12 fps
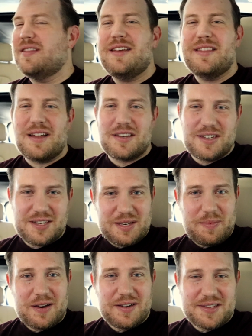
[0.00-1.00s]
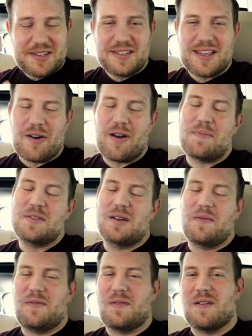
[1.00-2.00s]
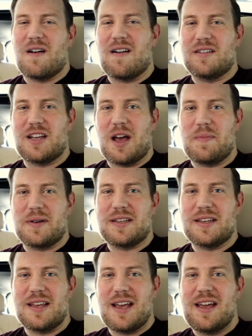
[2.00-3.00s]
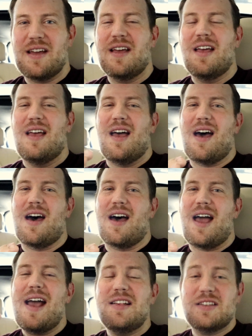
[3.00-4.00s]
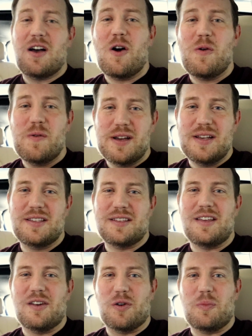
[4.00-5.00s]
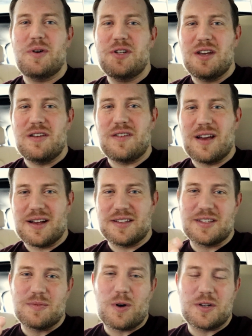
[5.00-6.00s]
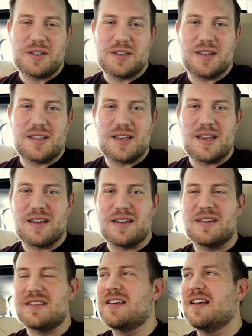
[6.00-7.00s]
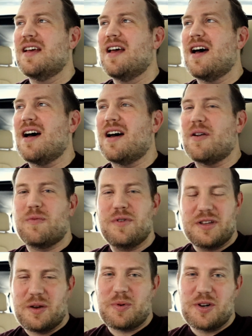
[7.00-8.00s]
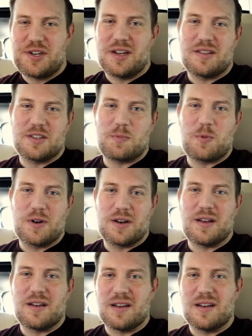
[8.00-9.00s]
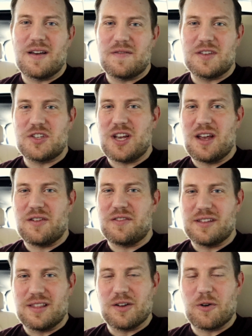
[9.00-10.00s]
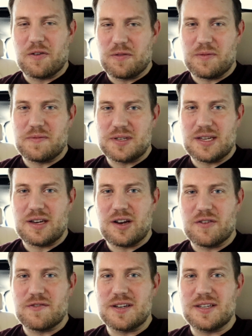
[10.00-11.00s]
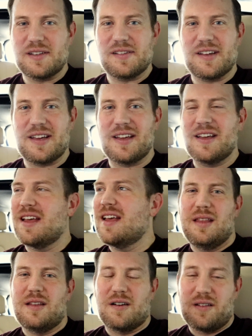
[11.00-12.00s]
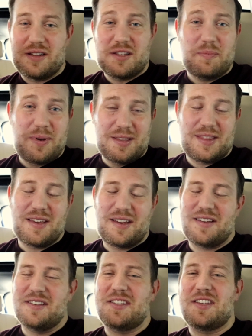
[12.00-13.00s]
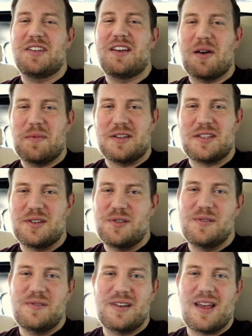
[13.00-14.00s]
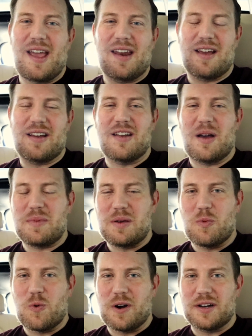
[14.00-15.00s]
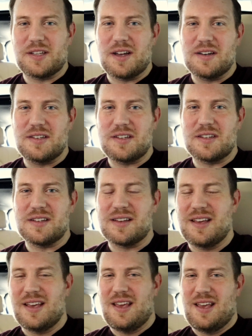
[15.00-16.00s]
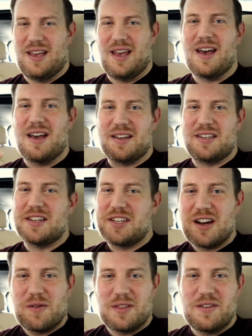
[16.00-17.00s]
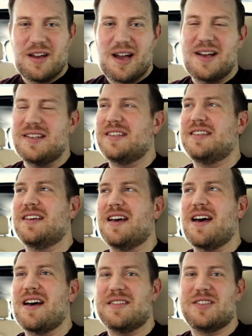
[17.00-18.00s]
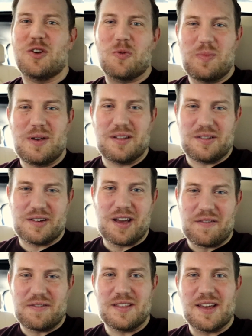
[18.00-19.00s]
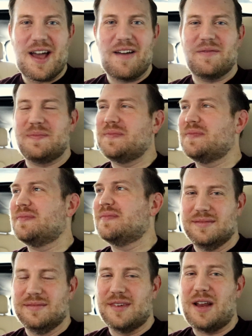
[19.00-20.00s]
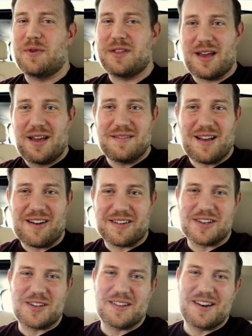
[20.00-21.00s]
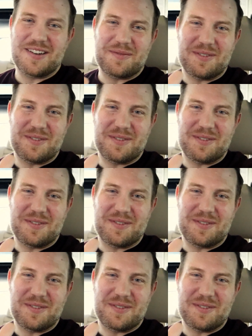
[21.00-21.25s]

I think that just about does it. That wraps it up for our topic today. As always, appreciate you guys watching to the end. Really appreciate the support of the channel and the growth we've seen here recently. There are lots of big things coming soon, and I could not be more excited to share with you guys. So be on the lookout for that. And with that, I'll catch you in the next